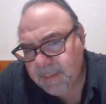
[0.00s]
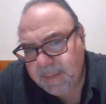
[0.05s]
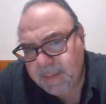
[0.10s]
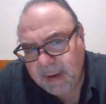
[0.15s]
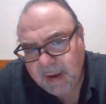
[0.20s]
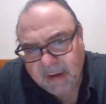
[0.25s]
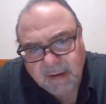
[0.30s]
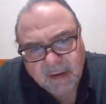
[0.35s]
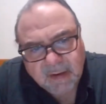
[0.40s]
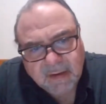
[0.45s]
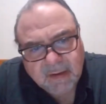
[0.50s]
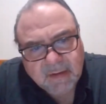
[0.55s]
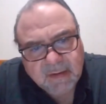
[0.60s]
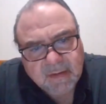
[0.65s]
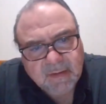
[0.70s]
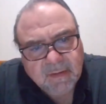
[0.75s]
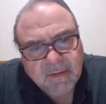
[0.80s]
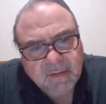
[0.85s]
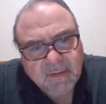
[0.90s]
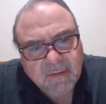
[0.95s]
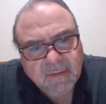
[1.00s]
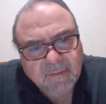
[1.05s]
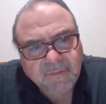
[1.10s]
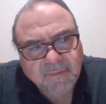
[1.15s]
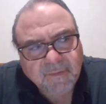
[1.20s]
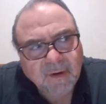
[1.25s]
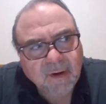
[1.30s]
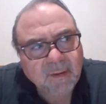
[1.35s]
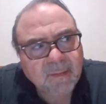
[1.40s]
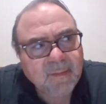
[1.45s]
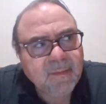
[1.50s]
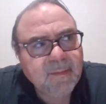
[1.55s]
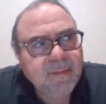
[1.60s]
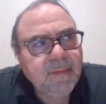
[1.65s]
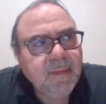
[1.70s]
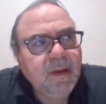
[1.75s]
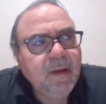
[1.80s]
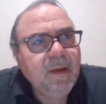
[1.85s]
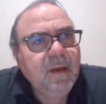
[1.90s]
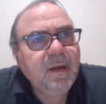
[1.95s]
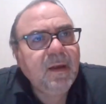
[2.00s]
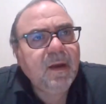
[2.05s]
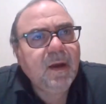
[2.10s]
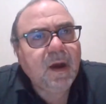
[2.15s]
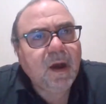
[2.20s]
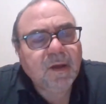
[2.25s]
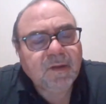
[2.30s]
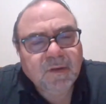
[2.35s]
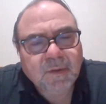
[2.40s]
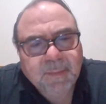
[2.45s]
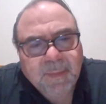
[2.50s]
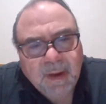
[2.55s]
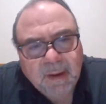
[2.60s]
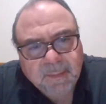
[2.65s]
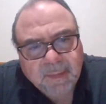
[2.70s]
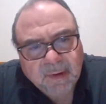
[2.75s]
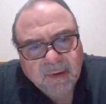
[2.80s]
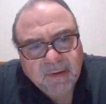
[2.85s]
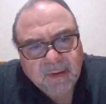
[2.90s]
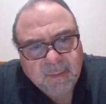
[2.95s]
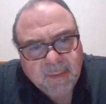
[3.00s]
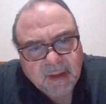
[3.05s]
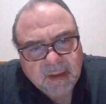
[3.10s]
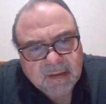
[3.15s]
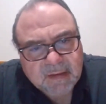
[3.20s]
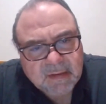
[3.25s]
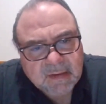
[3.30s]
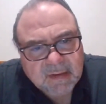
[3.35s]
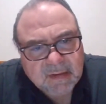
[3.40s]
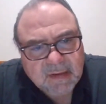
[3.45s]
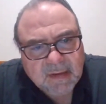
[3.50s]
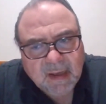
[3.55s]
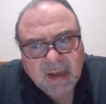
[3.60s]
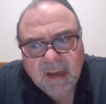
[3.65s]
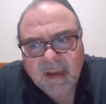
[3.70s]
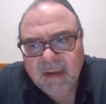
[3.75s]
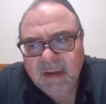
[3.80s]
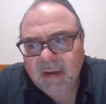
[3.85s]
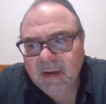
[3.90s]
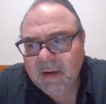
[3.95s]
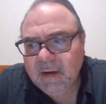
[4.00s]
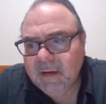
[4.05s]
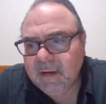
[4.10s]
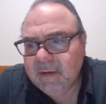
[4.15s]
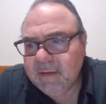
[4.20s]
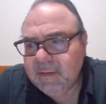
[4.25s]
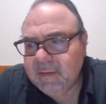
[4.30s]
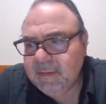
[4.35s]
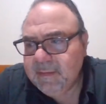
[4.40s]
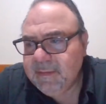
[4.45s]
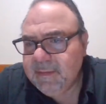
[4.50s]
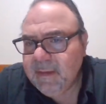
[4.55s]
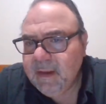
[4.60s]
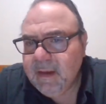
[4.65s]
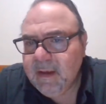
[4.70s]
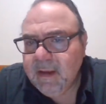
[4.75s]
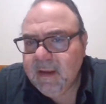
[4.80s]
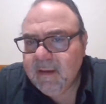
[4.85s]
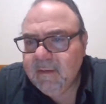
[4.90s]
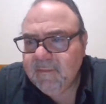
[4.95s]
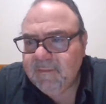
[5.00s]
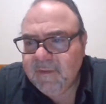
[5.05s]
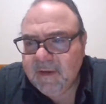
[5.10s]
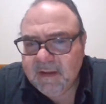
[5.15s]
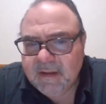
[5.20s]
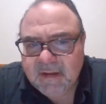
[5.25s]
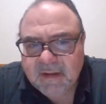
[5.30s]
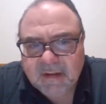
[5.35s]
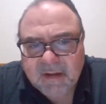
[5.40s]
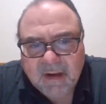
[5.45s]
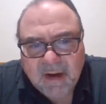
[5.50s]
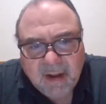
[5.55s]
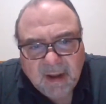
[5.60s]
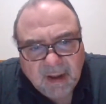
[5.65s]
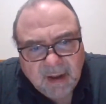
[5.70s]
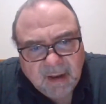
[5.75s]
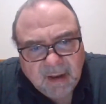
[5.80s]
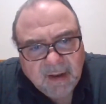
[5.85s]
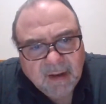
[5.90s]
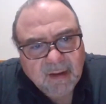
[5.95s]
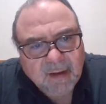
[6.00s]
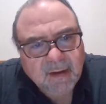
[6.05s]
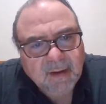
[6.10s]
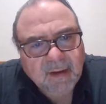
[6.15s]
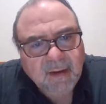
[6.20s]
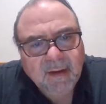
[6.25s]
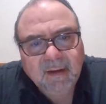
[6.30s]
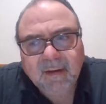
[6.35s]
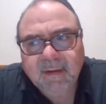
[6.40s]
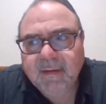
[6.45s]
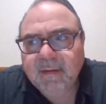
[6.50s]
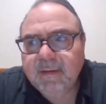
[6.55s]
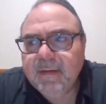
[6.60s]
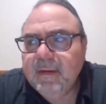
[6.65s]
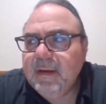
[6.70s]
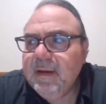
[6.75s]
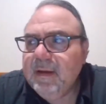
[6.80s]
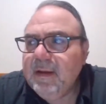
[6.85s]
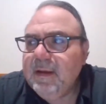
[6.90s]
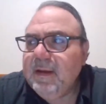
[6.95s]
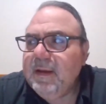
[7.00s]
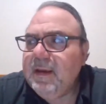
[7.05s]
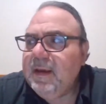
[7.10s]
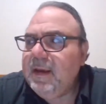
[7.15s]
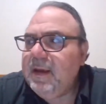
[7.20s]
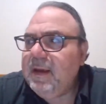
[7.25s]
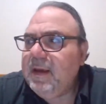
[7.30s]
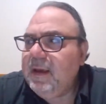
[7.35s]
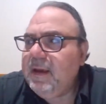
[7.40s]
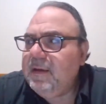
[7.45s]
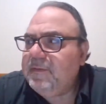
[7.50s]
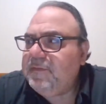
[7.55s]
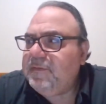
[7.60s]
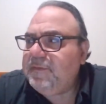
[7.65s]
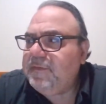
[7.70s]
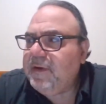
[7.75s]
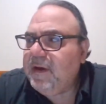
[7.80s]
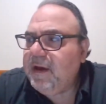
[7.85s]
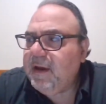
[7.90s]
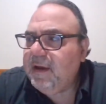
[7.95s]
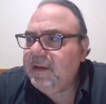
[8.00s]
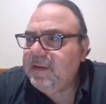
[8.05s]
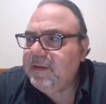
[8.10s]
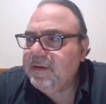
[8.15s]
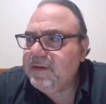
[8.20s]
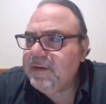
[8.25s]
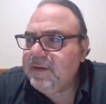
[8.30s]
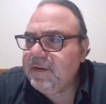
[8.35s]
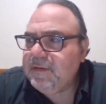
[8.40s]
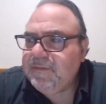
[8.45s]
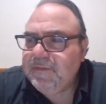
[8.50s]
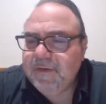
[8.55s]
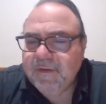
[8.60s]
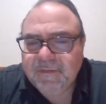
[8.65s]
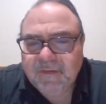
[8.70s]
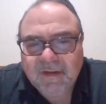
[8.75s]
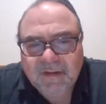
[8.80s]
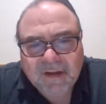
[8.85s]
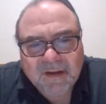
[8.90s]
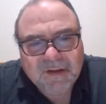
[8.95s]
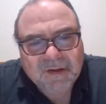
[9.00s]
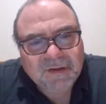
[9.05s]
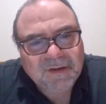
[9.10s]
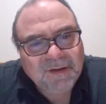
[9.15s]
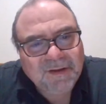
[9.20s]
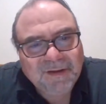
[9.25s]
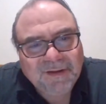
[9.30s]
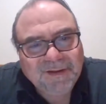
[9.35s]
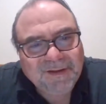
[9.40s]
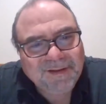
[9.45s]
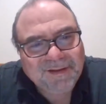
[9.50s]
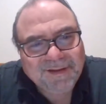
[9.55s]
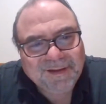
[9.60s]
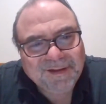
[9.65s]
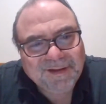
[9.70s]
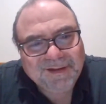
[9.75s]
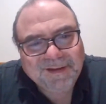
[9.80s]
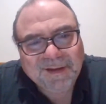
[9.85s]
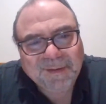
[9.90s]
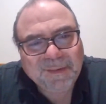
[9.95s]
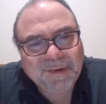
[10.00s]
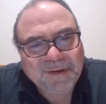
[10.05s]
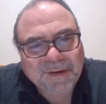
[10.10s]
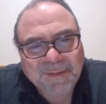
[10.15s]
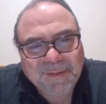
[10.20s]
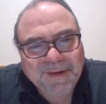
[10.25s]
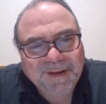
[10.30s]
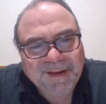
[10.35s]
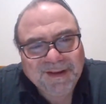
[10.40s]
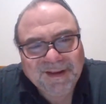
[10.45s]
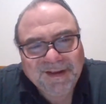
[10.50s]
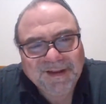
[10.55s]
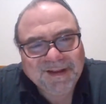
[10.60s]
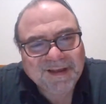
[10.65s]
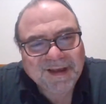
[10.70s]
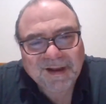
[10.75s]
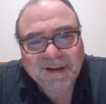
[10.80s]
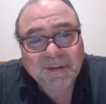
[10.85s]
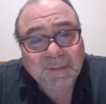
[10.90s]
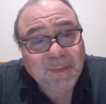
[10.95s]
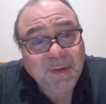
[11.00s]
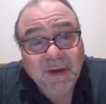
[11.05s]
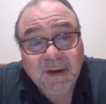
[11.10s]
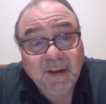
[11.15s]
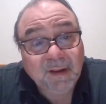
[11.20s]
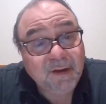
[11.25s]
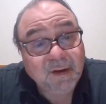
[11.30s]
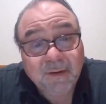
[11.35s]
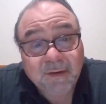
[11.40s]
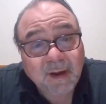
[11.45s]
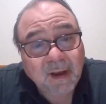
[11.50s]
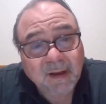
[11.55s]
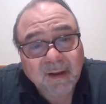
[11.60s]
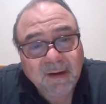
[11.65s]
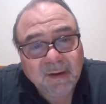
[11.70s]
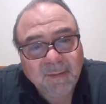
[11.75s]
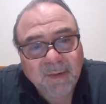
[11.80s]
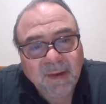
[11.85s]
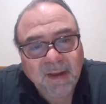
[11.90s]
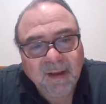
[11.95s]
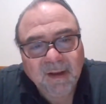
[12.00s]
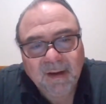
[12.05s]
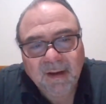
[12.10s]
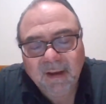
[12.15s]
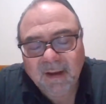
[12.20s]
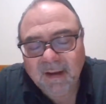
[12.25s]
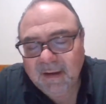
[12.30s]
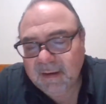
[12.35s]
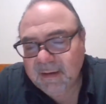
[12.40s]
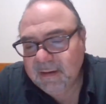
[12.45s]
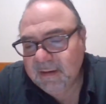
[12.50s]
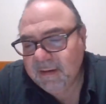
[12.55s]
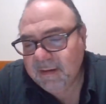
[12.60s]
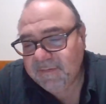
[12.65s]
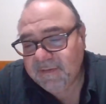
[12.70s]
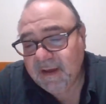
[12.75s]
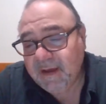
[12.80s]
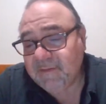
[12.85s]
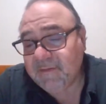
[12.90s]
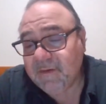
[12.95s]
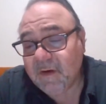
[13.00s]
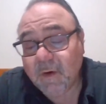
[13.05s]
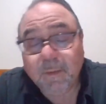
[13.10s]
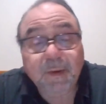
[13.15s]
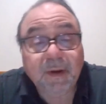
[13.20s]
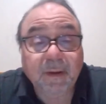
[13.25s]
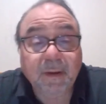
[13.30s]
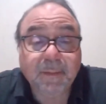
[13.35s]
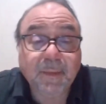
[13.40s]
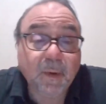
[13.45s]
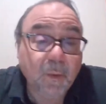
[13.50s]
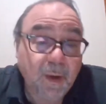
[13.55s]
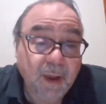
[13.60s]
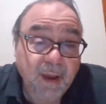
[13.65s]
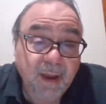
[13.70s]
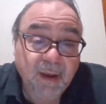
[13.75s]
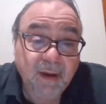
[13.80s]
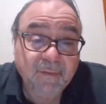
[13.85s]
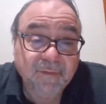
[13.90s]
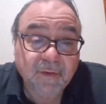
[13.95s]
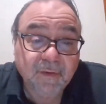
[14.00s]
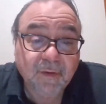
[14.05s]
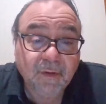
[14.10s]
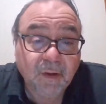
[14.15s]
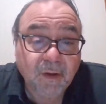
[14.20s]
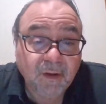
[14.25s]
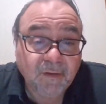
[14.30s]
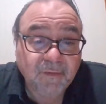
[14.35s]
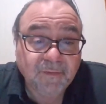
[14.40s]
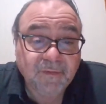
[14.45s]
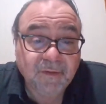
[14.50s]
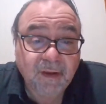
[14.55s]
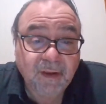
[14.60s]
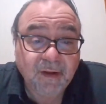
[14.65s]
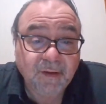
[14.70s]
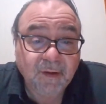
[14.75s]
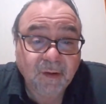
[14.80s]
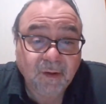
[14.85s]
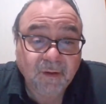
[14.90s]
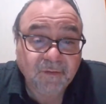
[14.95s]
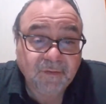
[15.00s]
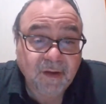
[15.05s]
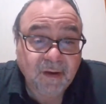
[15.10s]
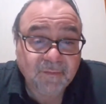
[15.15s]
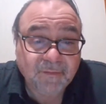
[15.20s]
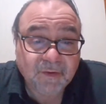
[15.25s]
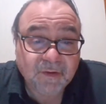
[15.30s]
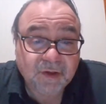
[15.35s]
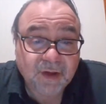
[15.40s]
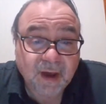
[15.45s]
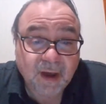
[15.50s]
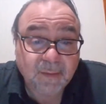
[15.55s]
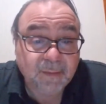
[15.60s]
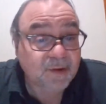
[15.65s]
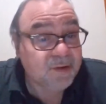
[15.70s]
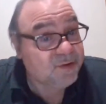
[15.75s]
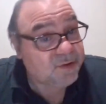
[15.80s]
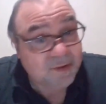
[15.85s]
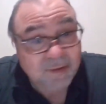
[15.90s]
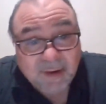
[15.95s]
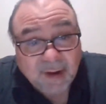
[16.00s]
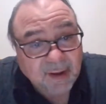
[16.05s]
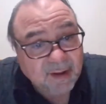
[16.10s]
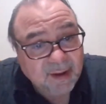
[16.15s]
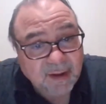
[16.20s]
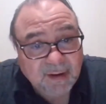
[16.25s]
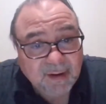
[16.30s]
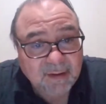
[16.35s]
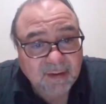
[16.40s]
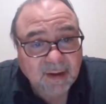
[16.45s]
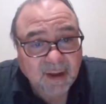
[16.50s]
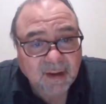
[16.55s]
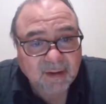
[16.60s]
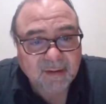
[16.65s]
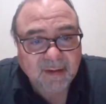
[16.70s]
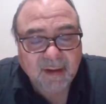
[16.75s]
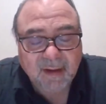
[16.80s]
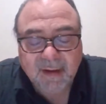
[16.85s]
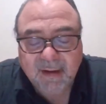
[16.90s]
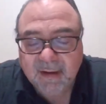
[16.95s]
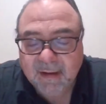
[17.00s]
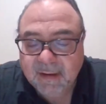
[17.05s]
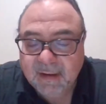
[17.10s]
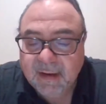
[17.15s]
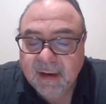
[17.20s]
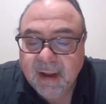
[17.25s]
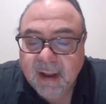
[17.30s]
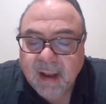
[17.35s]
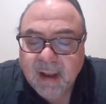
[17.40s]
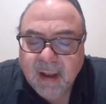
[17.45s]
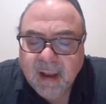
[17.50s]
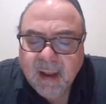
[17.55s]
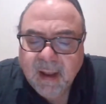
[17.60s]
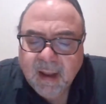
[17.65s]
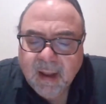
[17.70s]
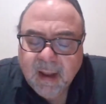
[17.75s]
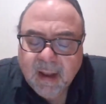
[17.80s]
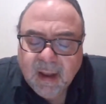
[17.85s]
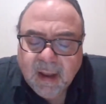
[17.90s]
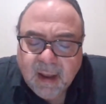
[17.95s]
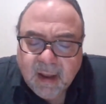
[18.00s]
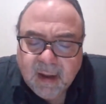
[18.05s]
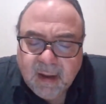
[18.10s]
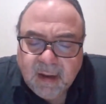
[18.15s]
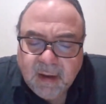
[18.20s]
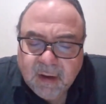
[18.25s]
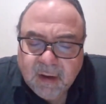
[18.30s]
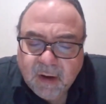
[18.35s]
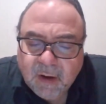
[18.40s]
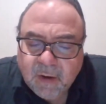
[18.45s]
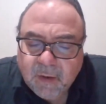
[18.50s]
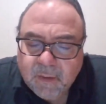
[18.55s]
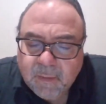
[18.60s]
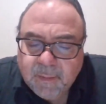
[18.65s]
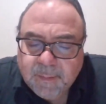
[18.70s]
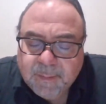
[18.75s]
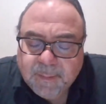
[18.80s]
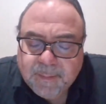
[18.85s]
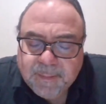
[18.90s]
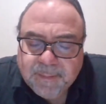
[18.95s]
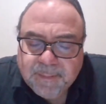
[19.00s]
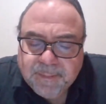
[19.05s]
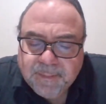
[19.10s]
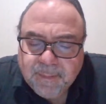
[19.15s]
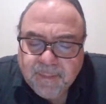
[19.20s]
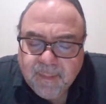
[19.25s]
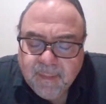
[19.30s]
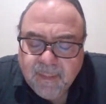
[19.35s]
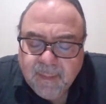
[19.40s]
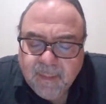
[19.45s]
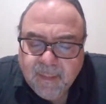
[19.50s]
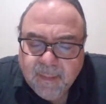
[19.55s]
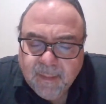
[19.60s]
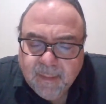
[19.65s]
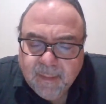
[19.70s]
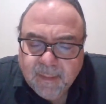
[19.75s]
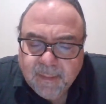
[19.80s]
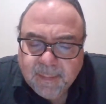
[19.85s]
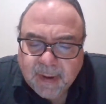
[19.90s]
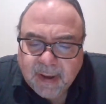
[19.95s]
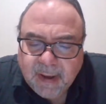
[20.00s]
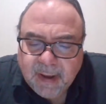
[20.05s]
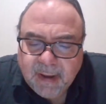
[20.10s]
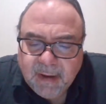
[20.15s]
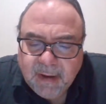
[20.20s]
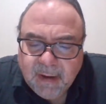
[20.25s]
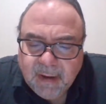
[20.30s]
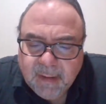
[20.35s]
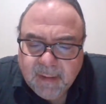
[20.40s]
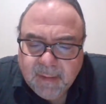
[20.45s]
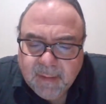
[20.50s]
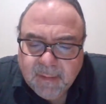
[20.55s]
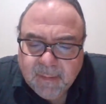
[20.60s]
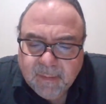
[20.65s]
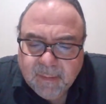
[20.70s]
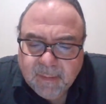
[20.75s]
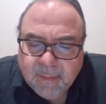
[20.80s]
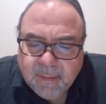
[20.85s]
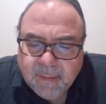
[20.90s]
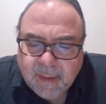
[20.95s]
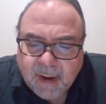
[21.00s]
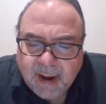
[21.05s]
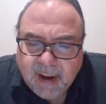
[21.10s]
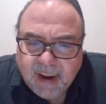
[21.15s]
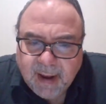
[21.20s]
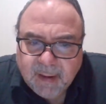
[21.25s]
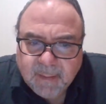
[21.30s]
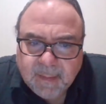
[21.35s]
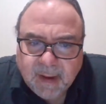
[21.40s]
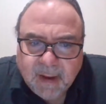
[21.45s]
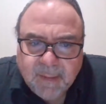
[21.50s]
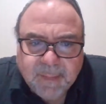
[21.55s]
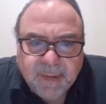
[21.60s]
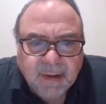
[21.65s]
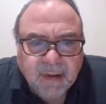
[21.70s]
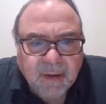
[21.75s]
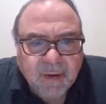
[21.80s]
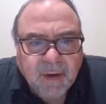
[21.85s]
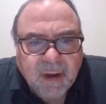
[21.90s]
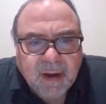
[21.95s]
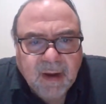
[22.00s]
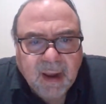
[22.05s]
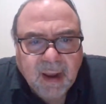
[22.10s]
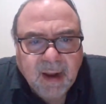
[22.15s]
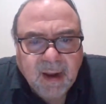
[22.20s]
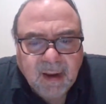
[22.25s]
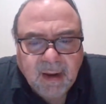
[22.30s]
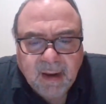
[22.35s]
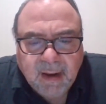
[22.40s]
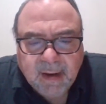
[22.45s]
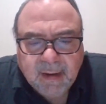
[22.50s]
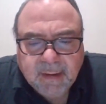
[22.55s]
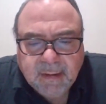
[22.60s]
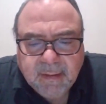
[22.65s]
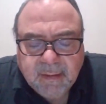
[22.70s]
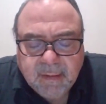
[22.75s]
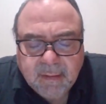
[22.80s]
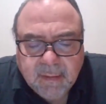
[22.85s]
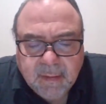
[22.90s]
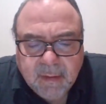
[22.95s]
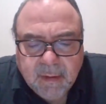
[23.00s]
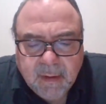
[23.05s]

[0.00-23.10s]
opinions from other people in the business that, you know, Vince is going to hate you. And if there's a 5th edition in the WWE encyclopedia, you're not going to be in it. And if they ever open up a wing for the Hall of Fame for jobbers, you're not getting inducted. And, you know, but I hit my pillow at night, and